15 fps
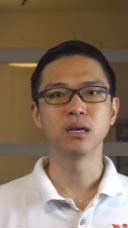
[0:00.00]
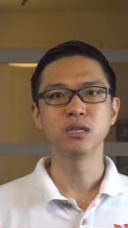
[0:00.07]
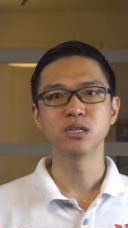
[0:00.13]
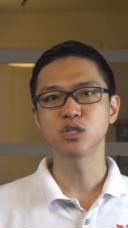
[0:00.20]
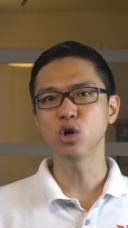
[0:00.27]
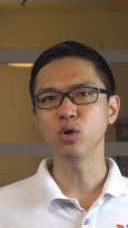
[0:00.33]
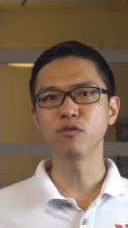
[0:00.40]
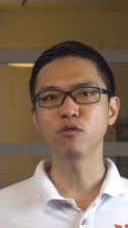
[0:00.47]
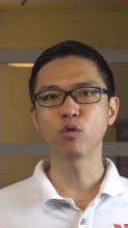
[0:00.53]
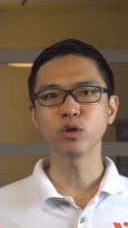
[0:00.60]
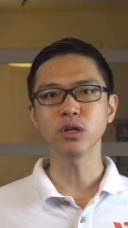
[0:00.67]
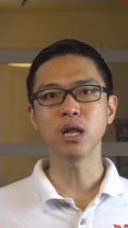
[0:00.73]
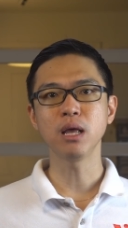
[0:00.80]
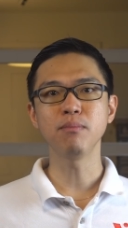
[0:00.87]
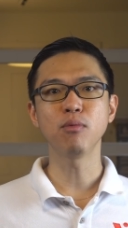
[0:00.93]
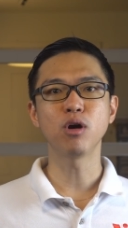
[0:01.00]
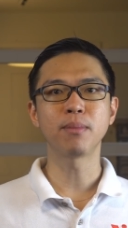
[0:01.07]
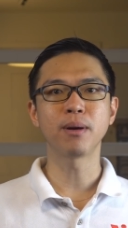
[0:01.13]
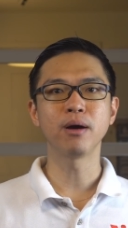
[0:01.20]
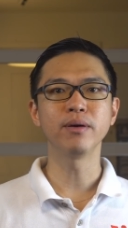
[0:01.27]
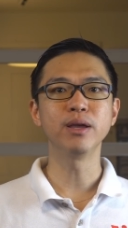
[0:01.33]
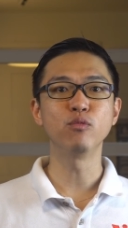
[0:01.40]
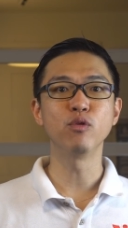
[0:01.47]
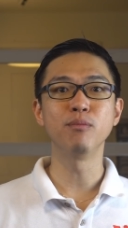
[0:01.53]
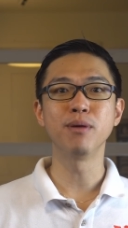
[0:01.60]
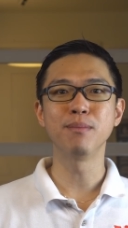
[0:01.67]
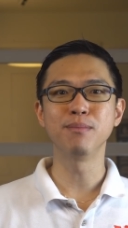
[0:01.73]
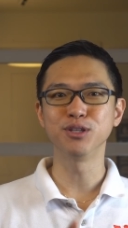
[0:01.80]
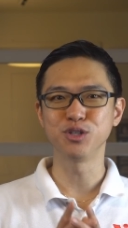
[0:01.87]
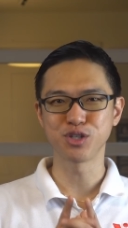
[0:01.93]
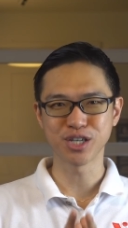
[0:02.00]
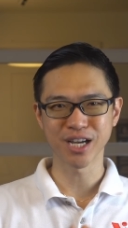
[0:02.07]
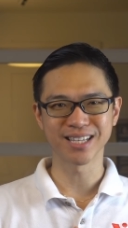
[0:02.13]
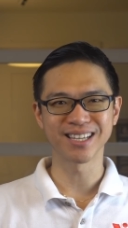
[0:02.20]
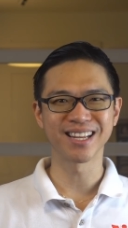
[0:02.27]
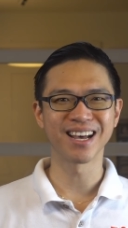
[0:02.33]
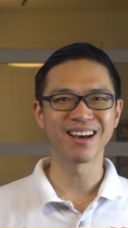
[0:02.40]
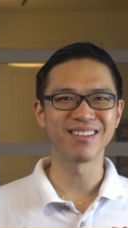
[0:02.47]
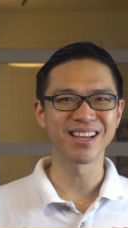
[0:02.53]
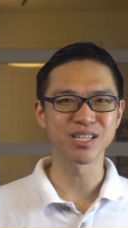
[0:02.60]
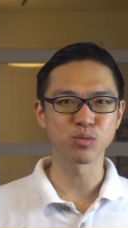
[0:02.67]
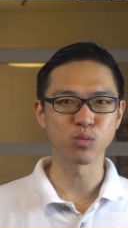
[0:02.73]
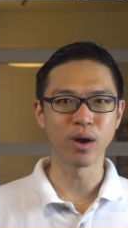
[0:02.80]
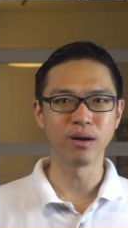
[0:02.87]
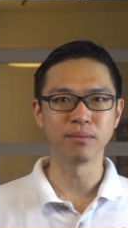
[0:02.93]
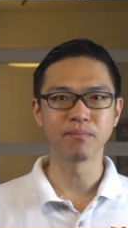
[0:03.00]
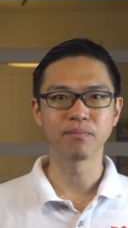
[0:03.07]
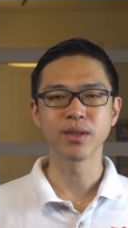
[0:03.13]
So if you want to learn more about it, remember to check that out as well.